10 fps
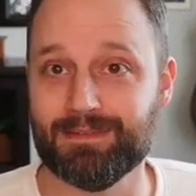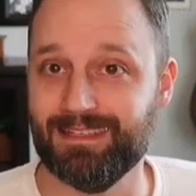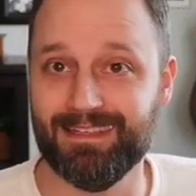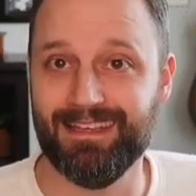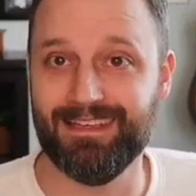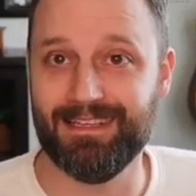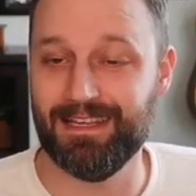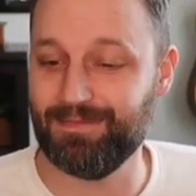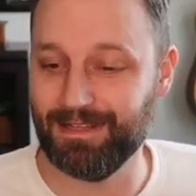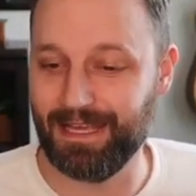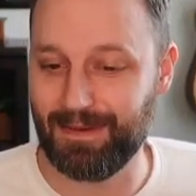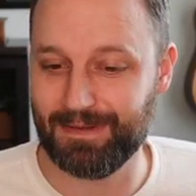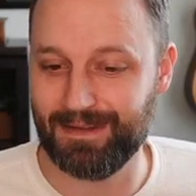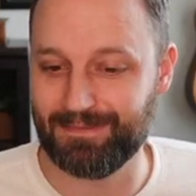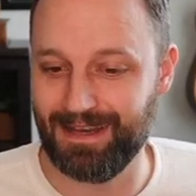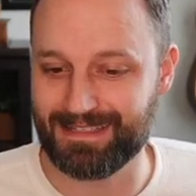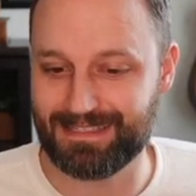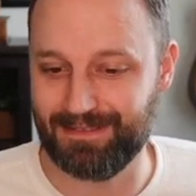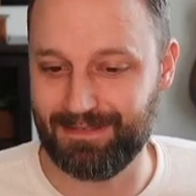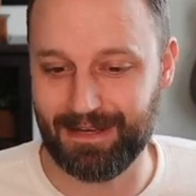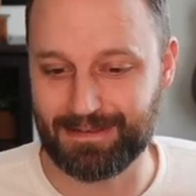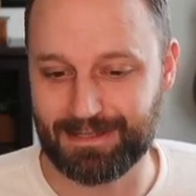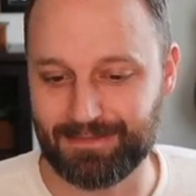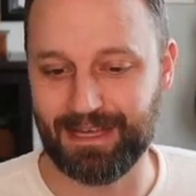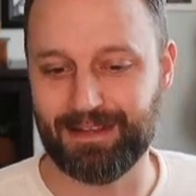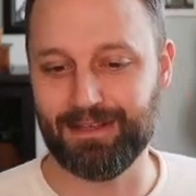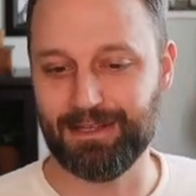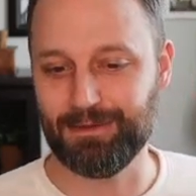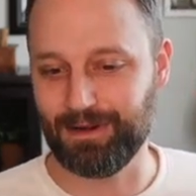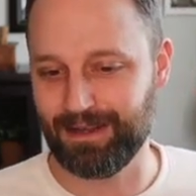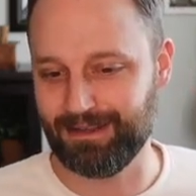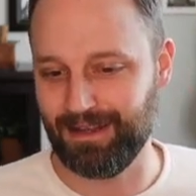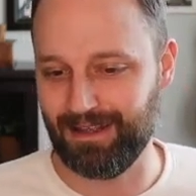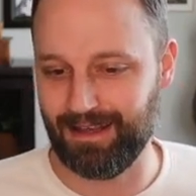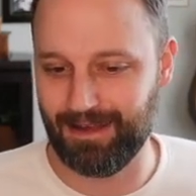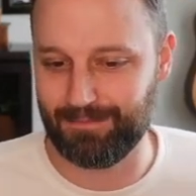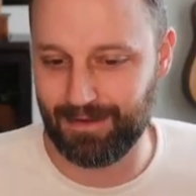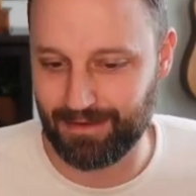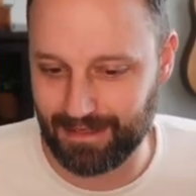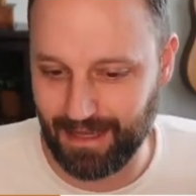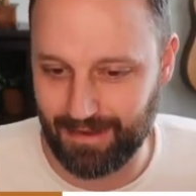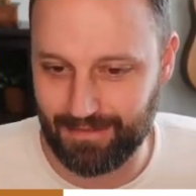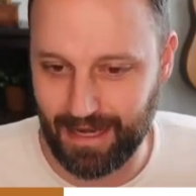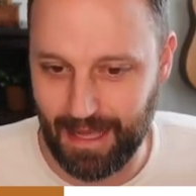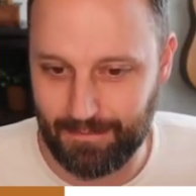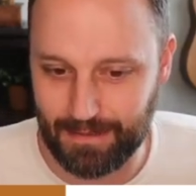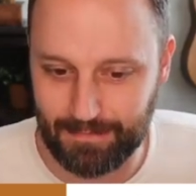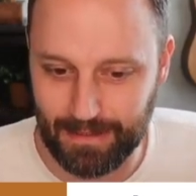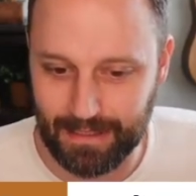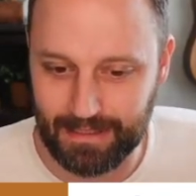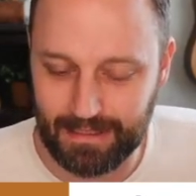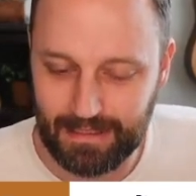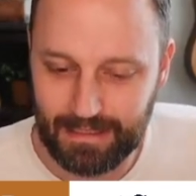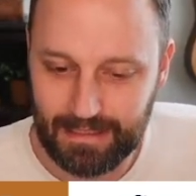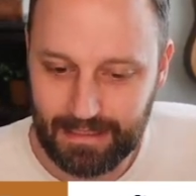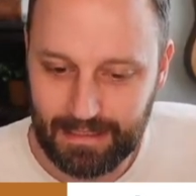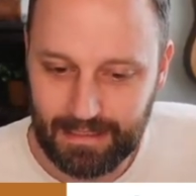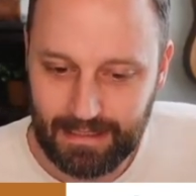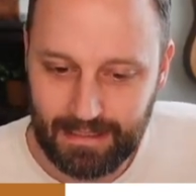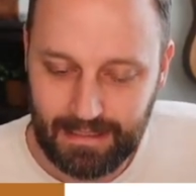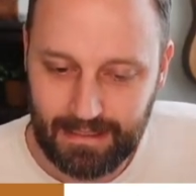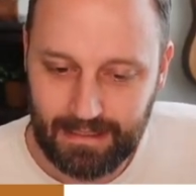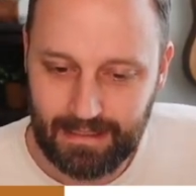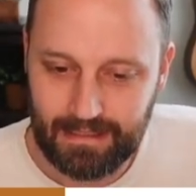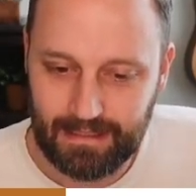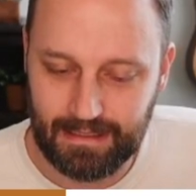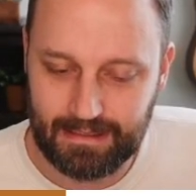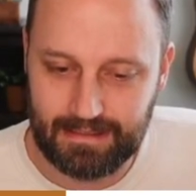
It could definitely happen. I'm not over some kind of hill where I'm never gonna have that happen, but it